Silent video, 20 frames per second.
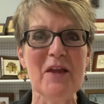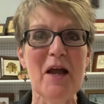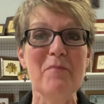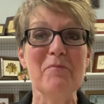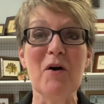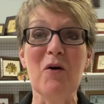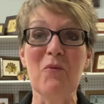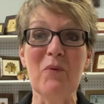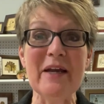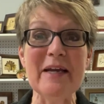
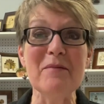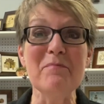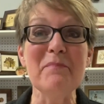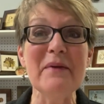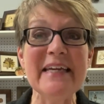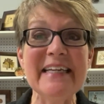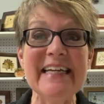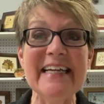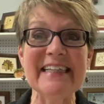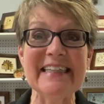but we
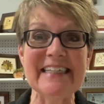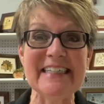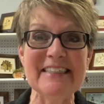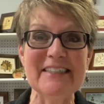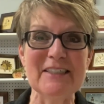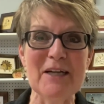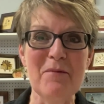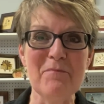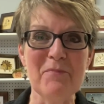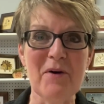immediately
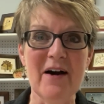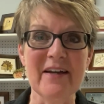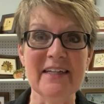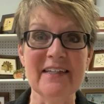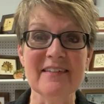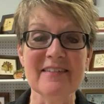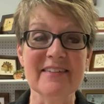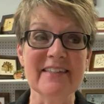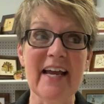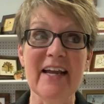jump on it
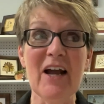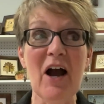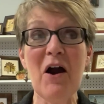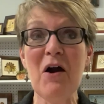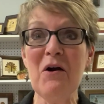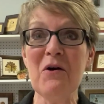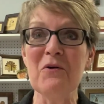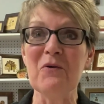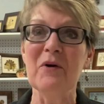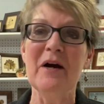and say,
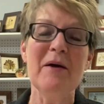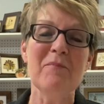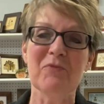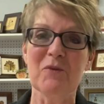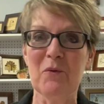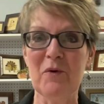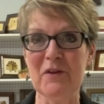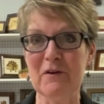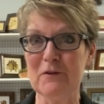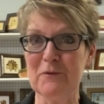oh,
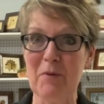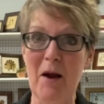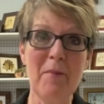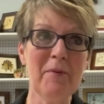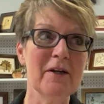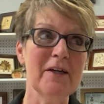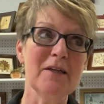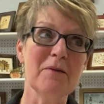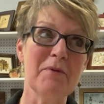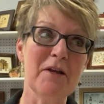well, there's probably
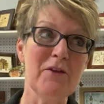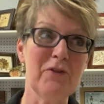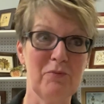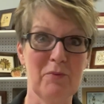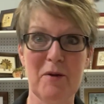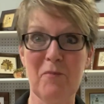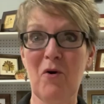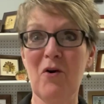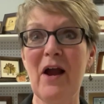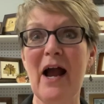going to be
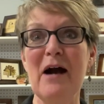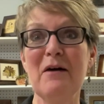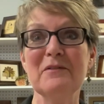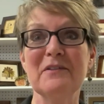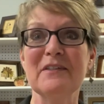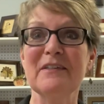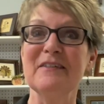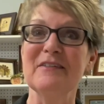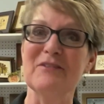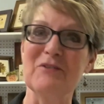3 more
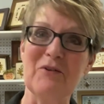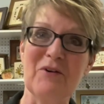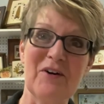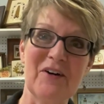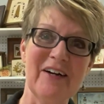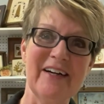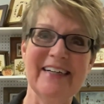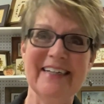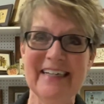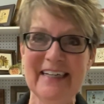houses,
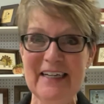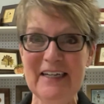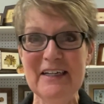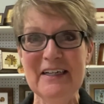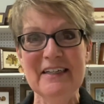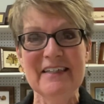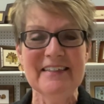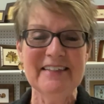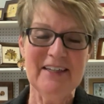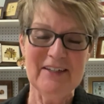or,
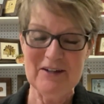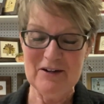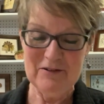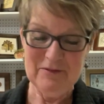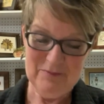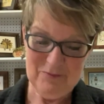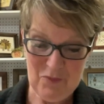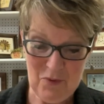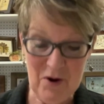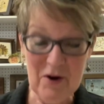you
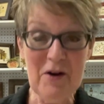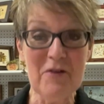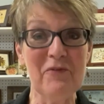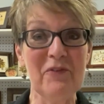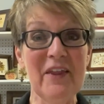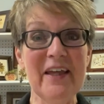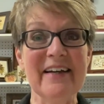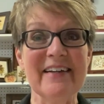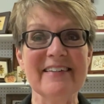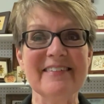know, more of
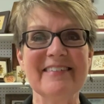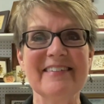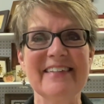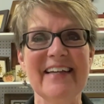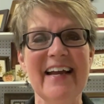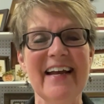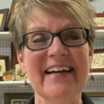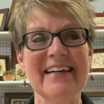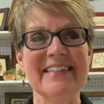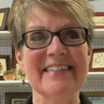this.
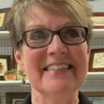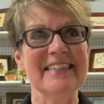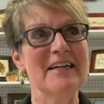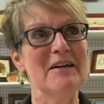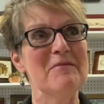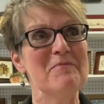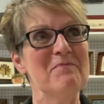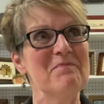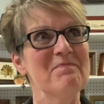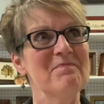And
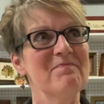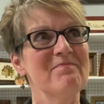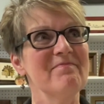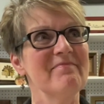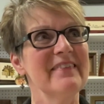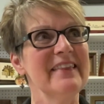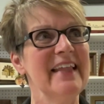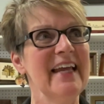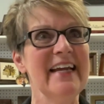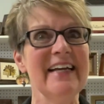
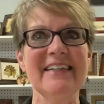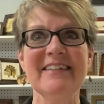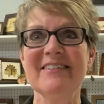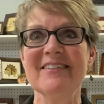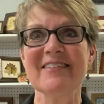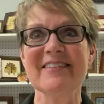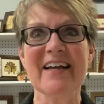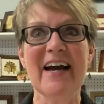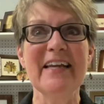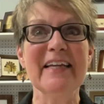they
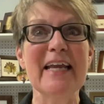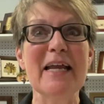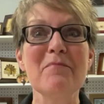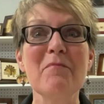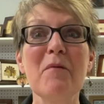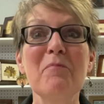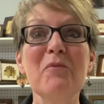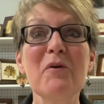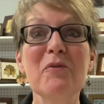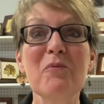just kind of came
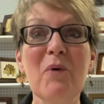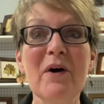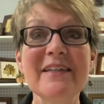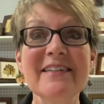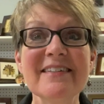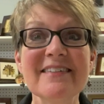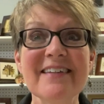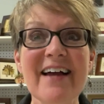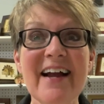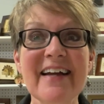up with one
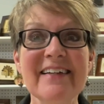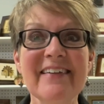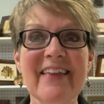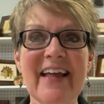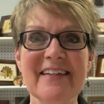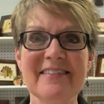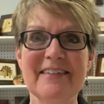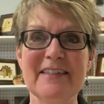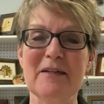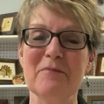design and
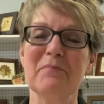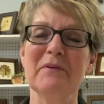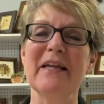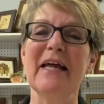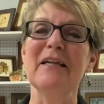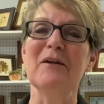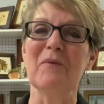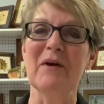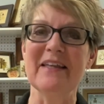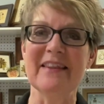that's it. But
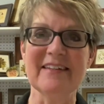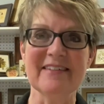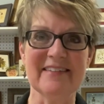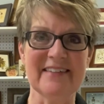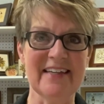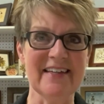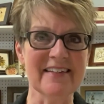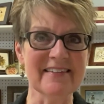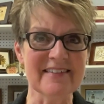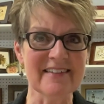anyway, this
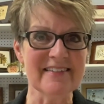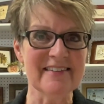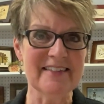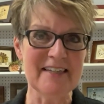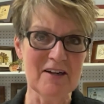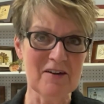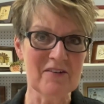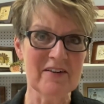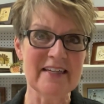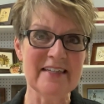is a
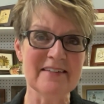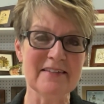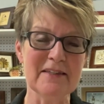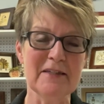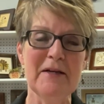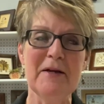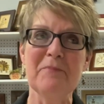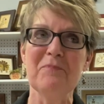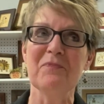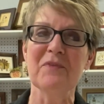series
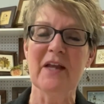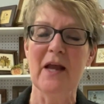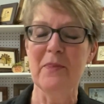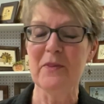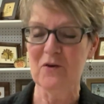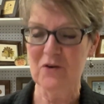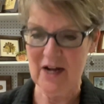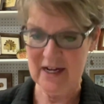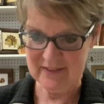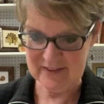and
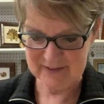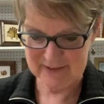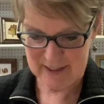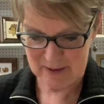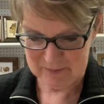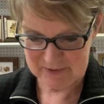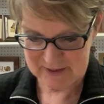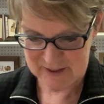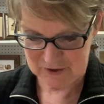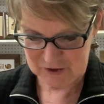they're not the same
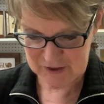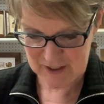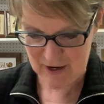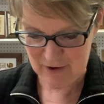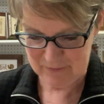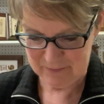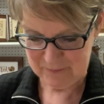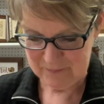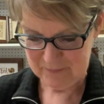stitch count.